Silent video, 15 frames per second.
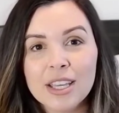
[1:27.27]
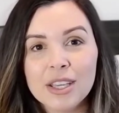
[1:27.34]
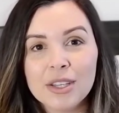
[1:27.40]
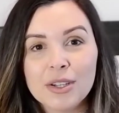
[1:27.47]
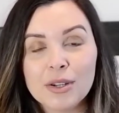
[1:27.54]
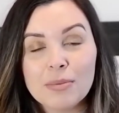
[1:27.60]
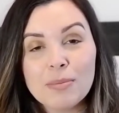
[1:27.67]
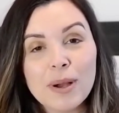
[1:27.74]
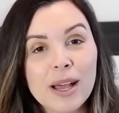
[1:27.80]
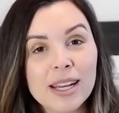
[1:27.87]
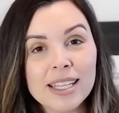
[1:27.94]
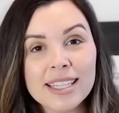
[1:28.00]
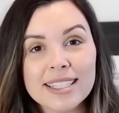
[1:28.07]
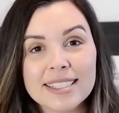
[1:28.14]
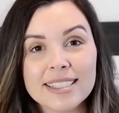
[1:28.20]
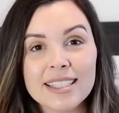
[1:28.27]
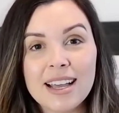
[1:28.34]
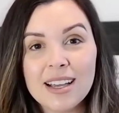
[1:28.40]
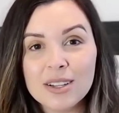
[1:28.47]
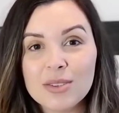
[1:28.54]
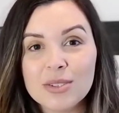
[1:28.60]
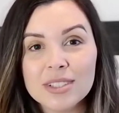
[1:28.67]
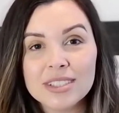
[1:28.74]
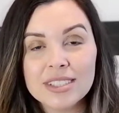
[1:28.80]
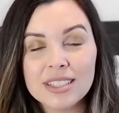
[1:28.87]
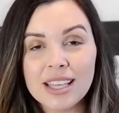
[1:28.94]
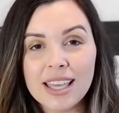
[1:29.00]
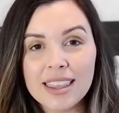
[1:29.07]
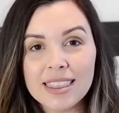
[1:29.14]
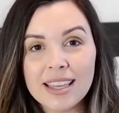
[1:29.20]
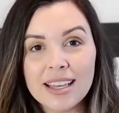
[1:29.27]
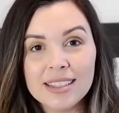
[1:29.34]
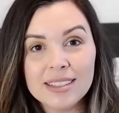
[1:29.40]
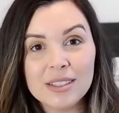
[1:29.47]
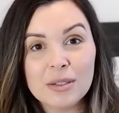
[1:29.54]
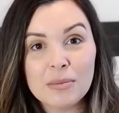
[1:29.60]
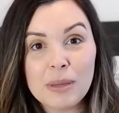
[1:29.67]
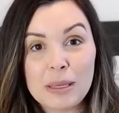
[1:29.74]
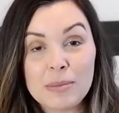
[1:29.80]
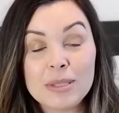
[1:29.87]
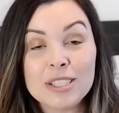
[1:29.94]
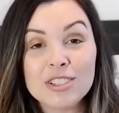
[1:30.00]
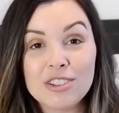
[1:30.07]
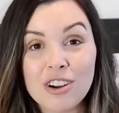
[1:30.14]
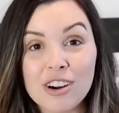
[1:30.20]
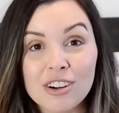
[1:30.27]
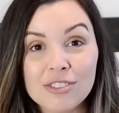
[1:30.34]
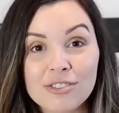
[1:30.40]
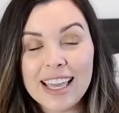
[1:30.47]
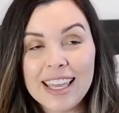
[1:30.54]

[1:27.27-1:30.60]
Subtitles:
your body is not going to let that little baby starve.